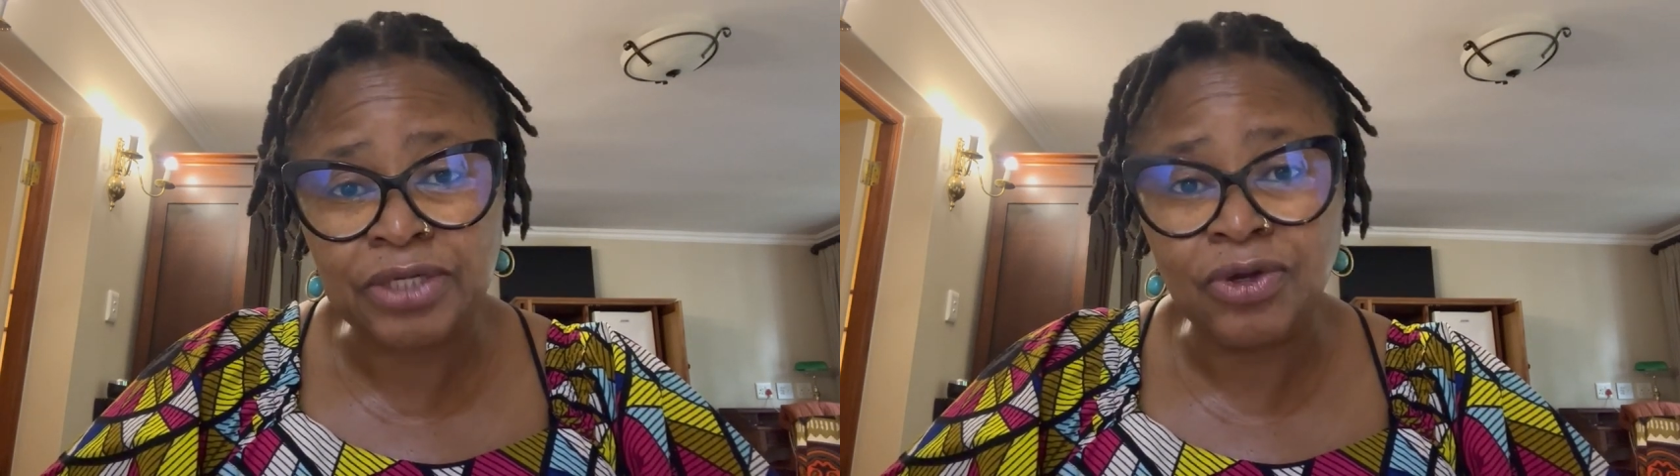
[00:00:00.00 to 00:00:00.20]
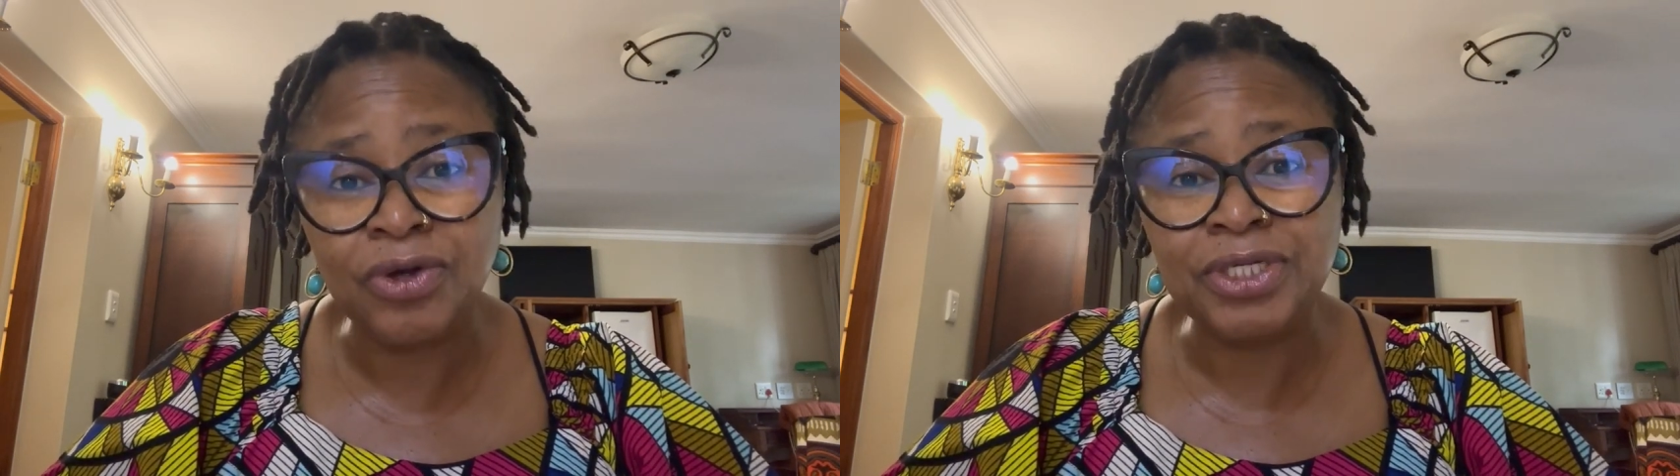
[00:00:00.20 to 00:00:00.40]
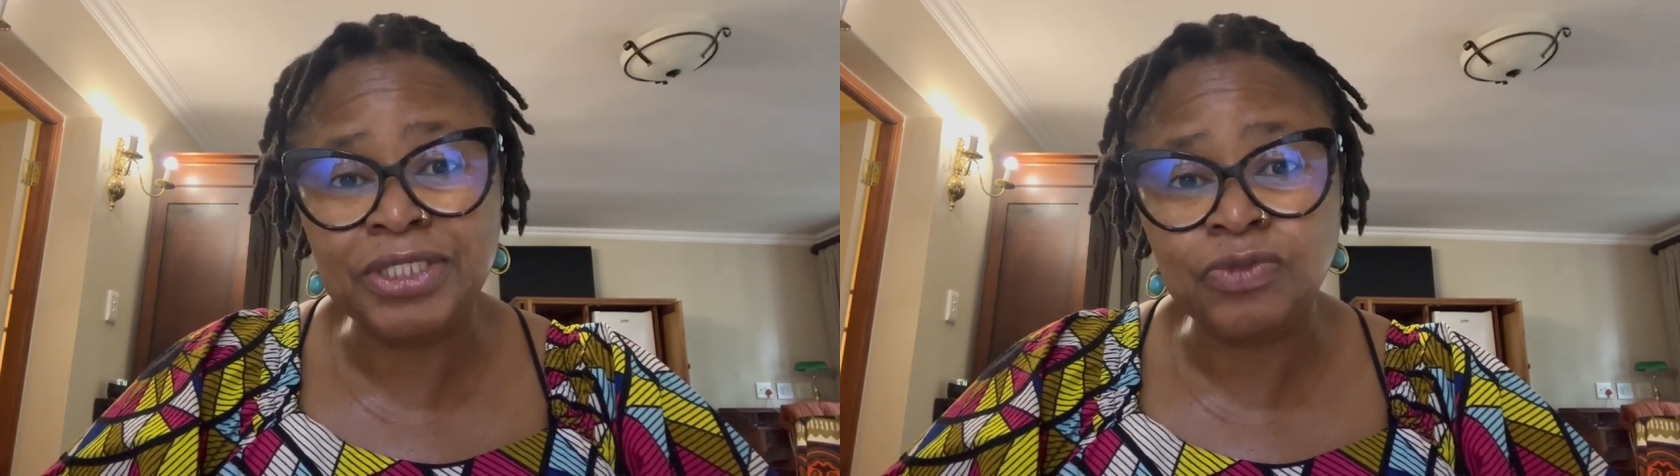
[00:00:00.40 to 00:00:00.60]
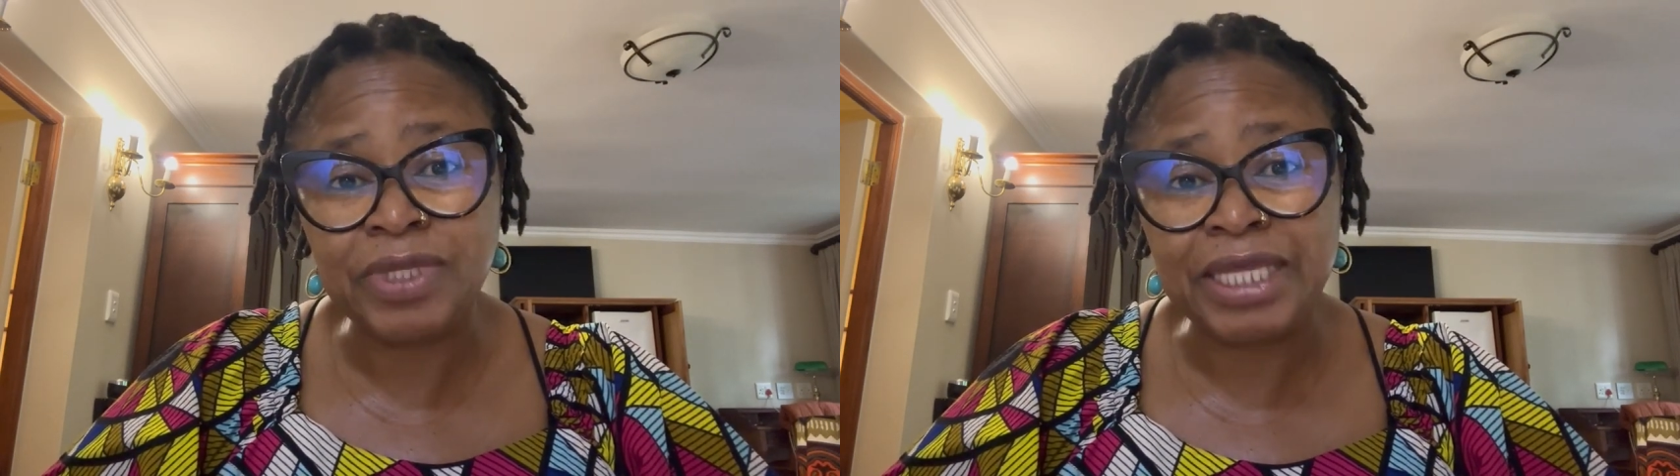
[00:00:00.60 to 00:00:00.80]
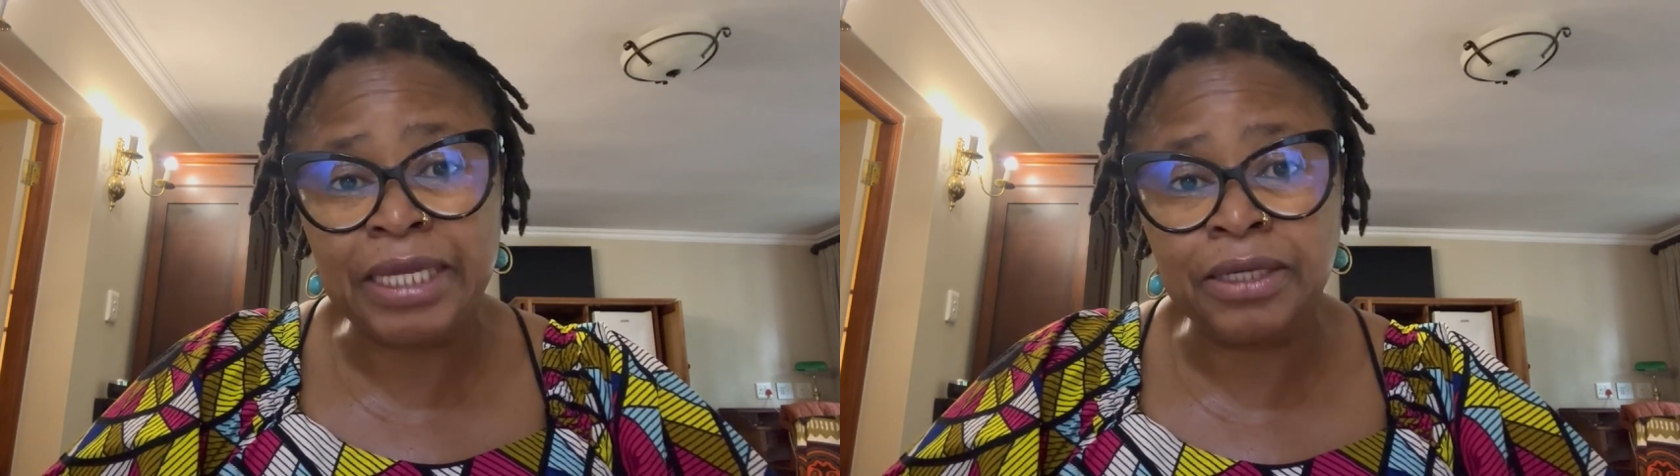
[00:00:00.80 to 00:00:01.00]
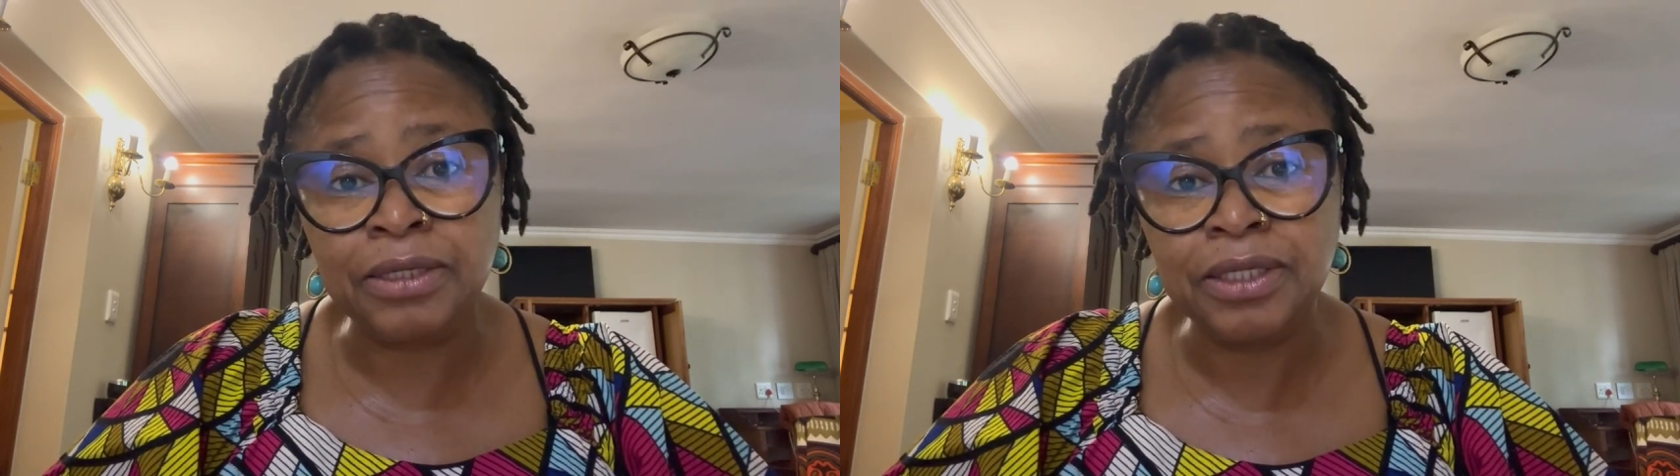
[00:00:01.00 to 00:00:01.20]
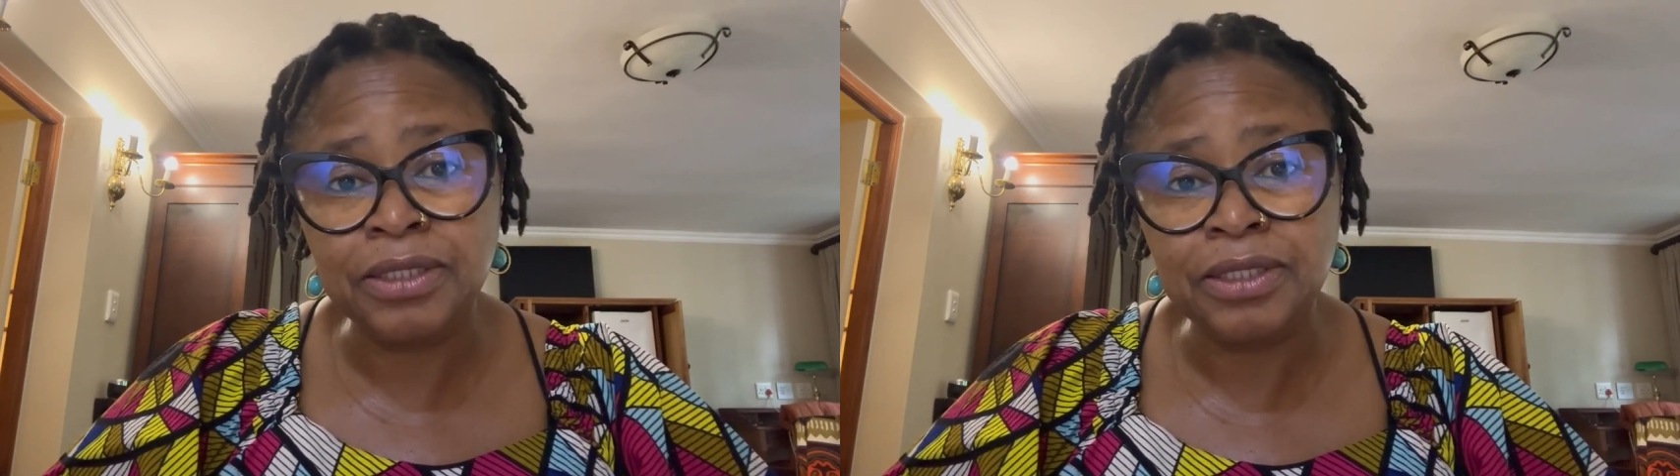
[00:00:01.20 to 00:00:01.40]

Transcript: God is within.